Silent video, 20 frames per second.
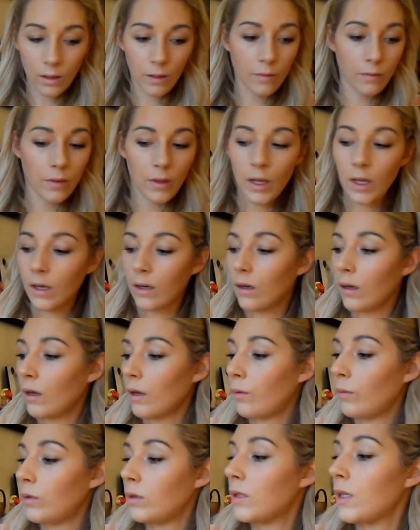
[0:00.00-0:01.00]
and then
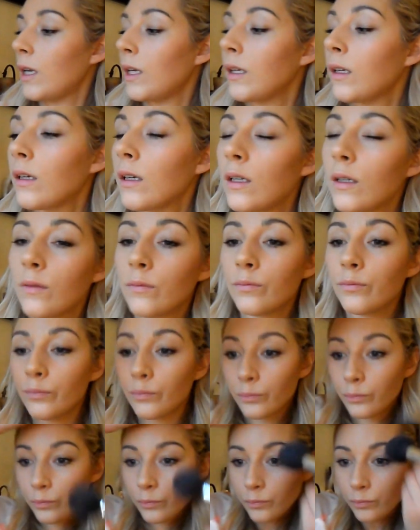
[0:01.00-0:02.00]
I will take it
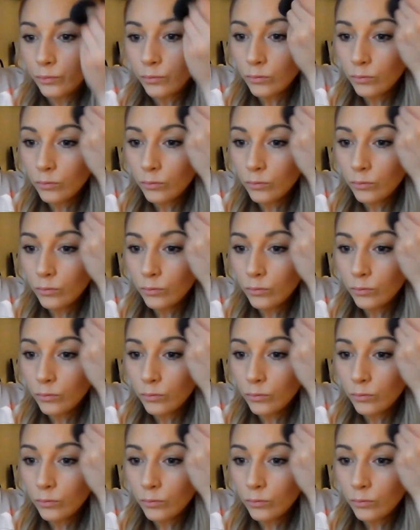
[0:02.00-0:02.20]
at